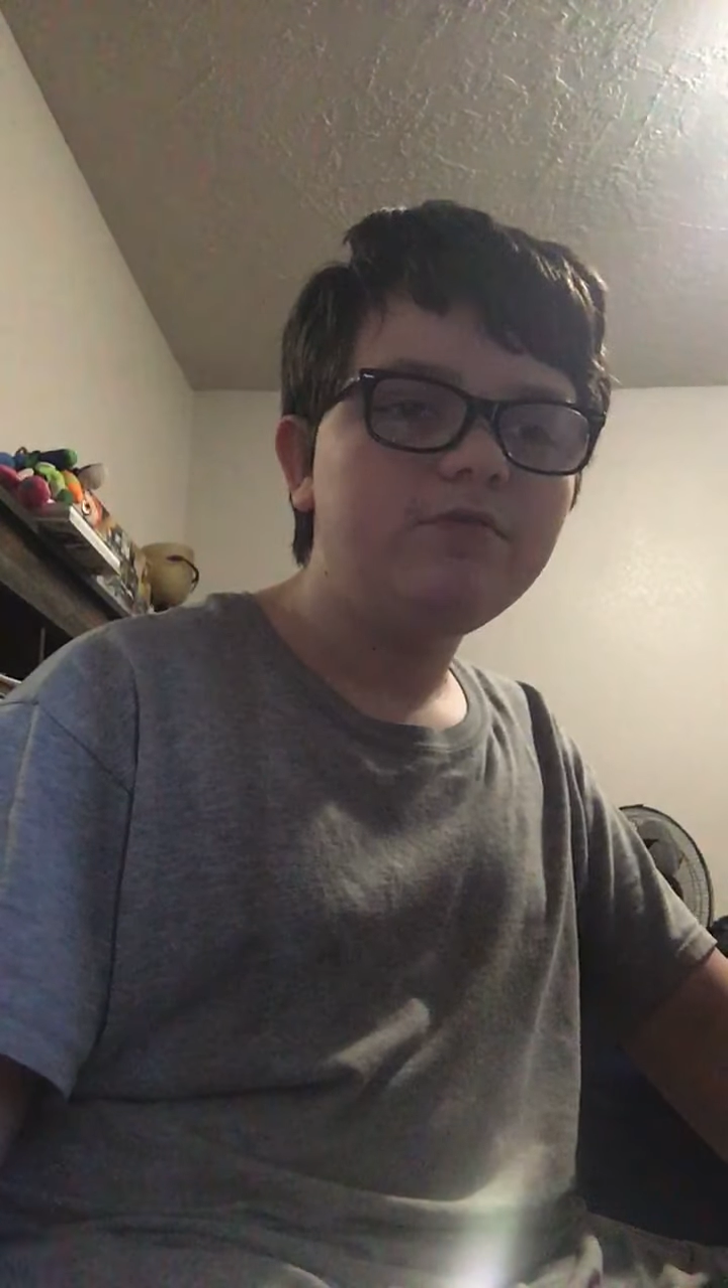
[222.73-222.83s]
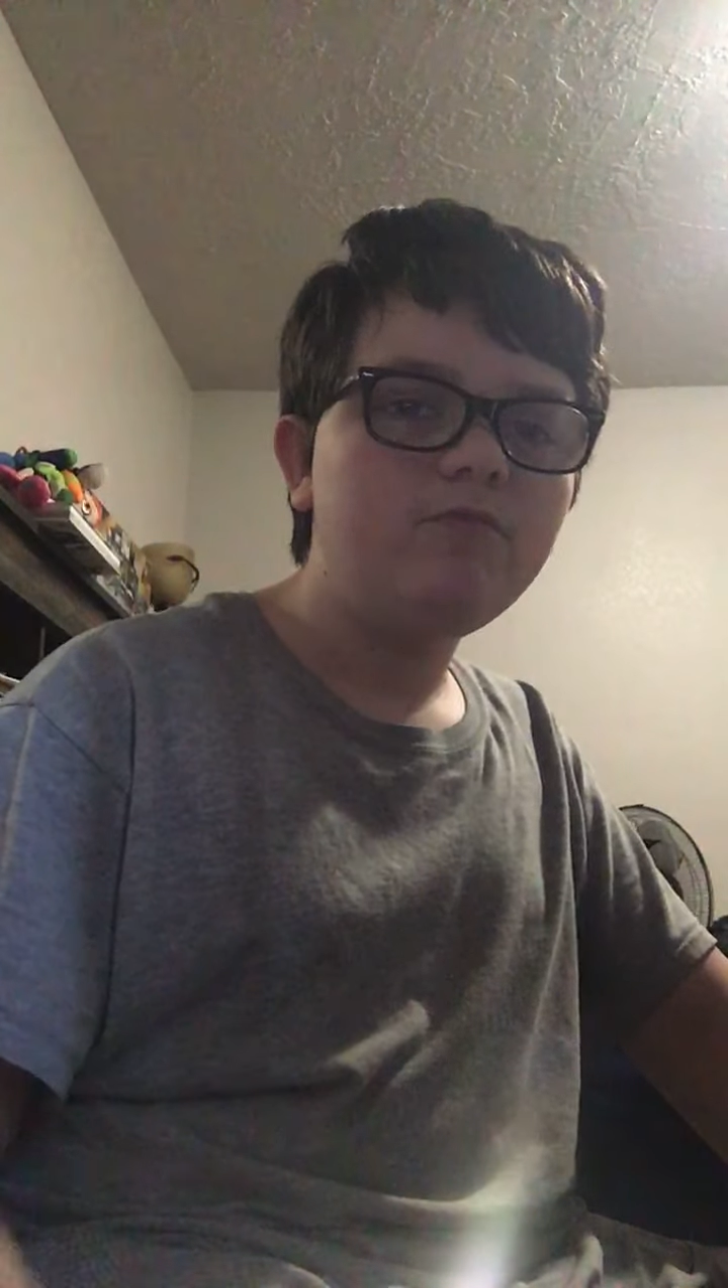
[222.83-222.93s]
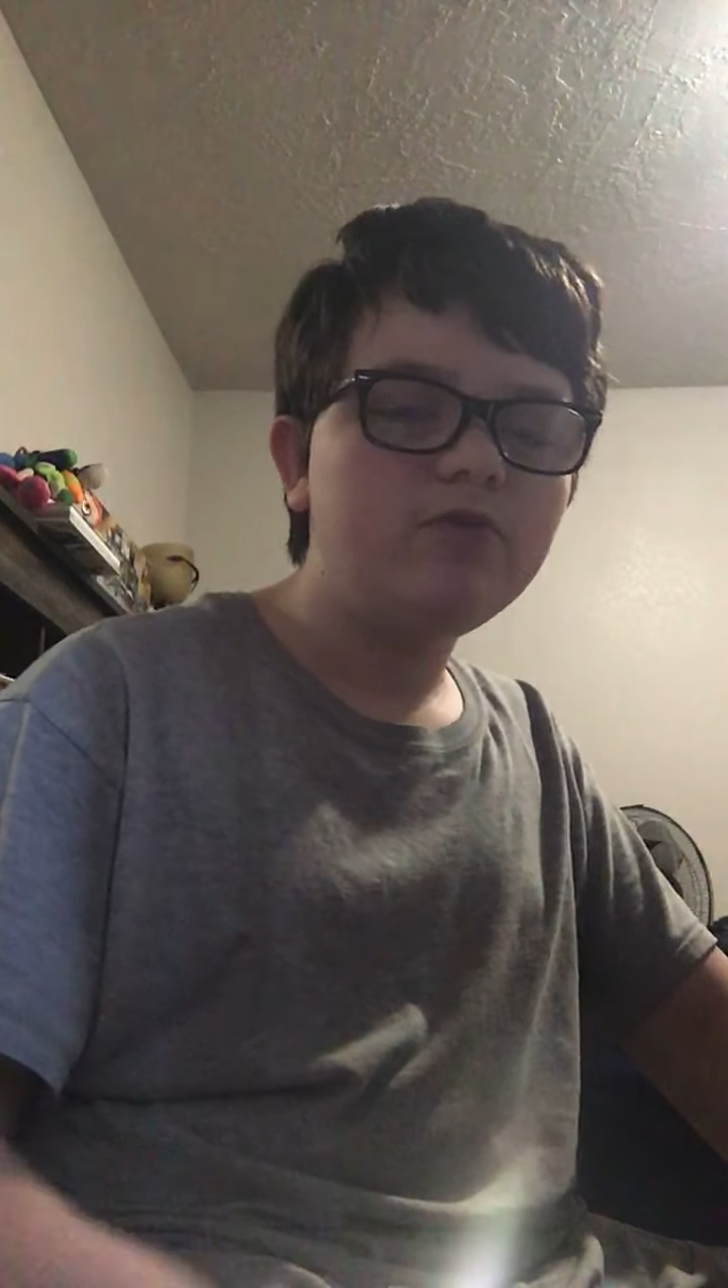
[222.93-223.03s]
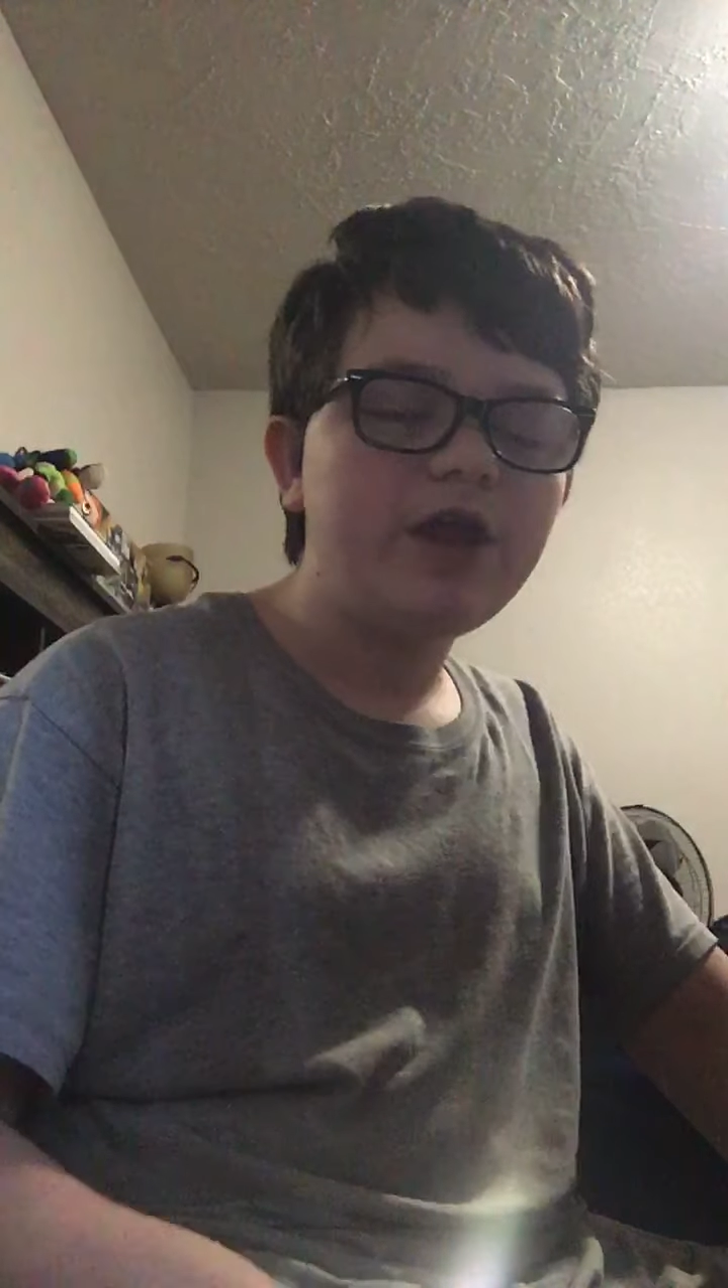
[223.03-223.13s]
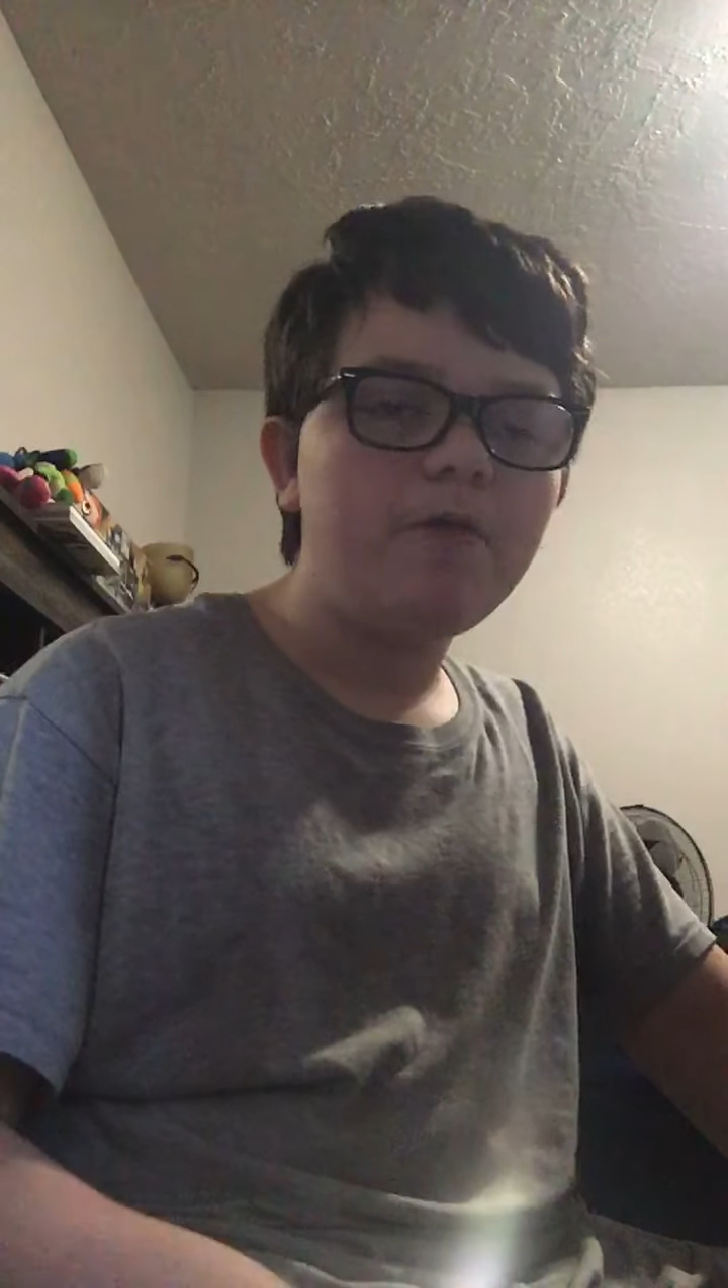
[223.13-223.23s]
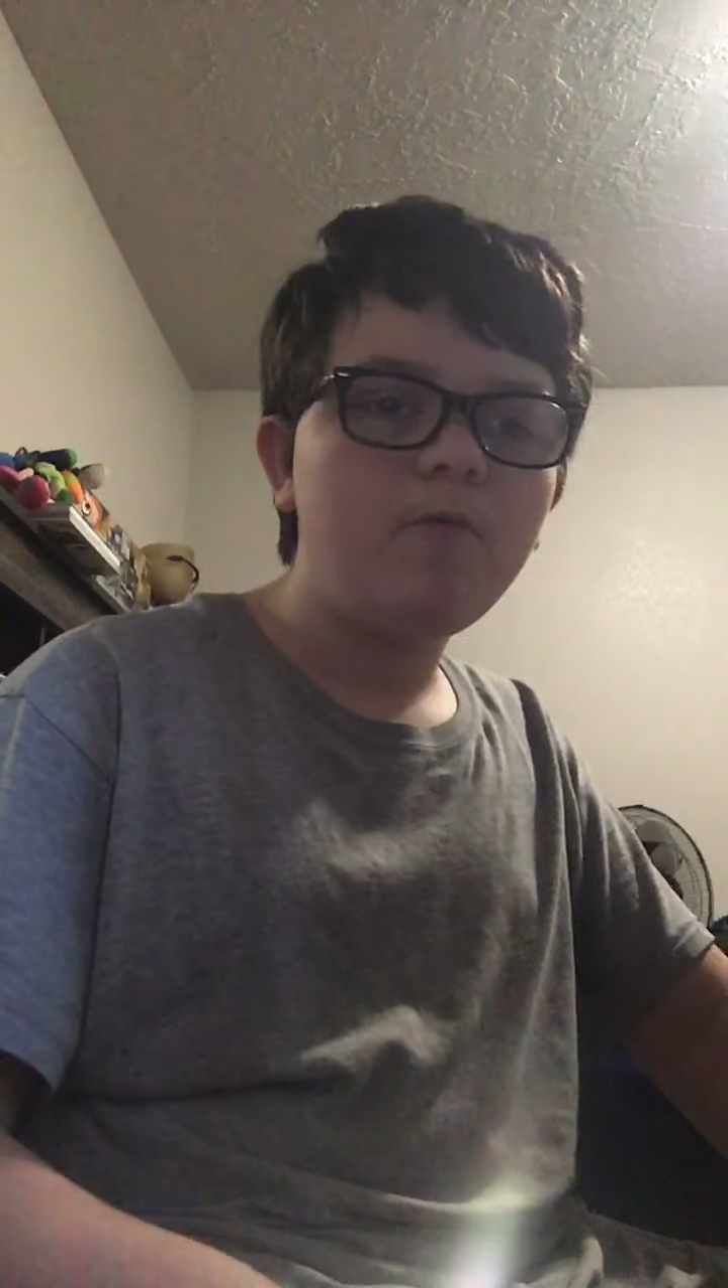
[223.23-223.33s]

World I